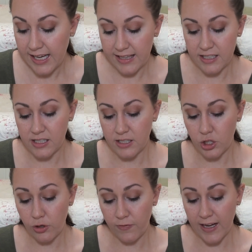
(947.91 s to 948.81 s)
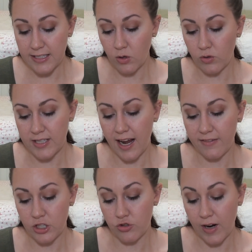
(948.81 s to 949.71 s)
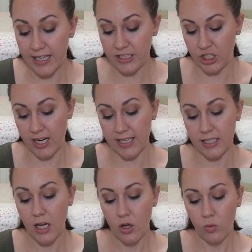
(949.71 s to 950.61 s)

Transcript: And then the two face oils I haven't tried yet.